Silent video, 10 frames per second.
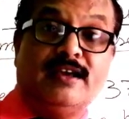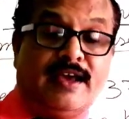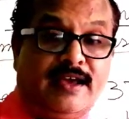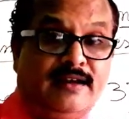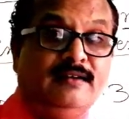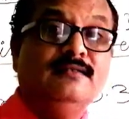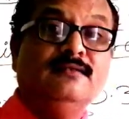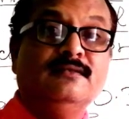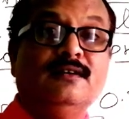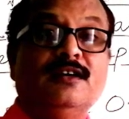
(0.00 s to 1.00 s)

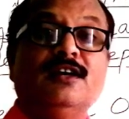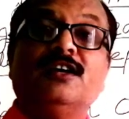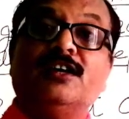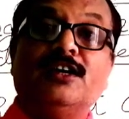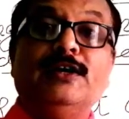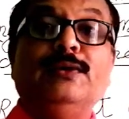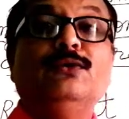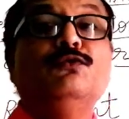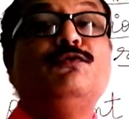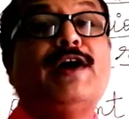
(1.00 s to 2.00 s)
n
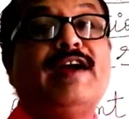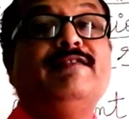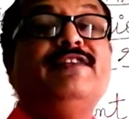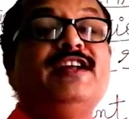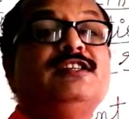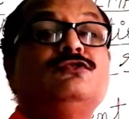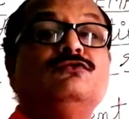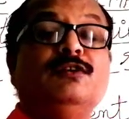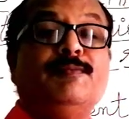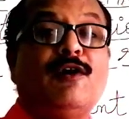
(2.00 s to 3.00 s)
into 5 raised
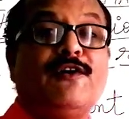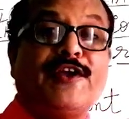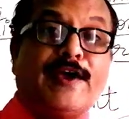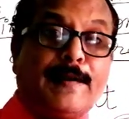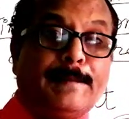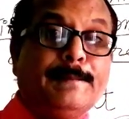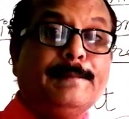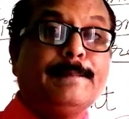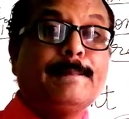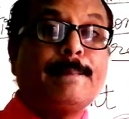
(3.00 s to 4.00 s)
to the power
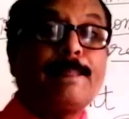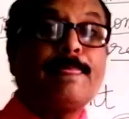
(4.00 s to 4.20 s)
m,